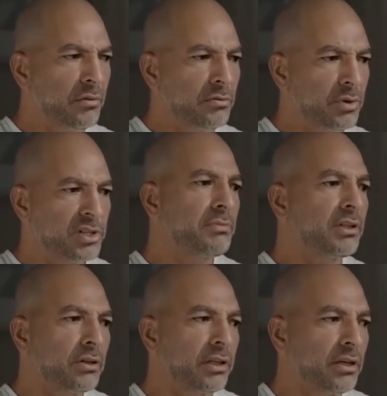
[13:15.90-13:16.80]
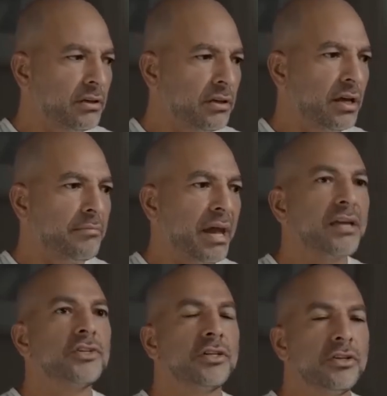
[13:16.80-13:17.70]
Well, similarly,
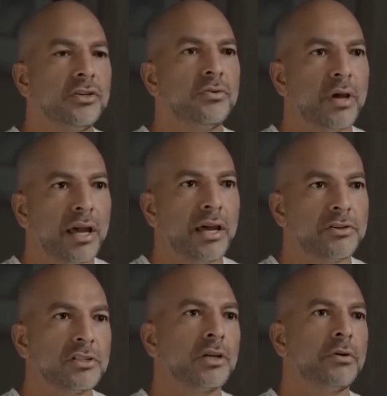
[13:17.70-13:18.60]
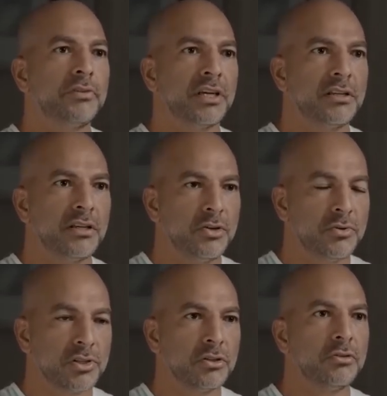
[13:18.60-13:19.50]
imagine you had, just like we have a
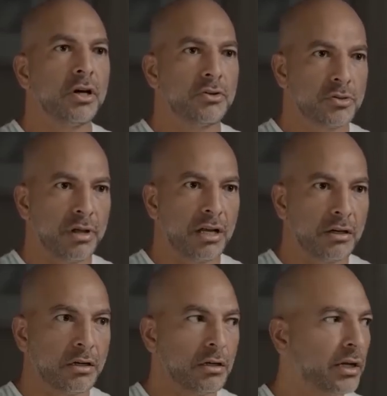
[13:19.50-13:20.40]
continuous glucose monitor,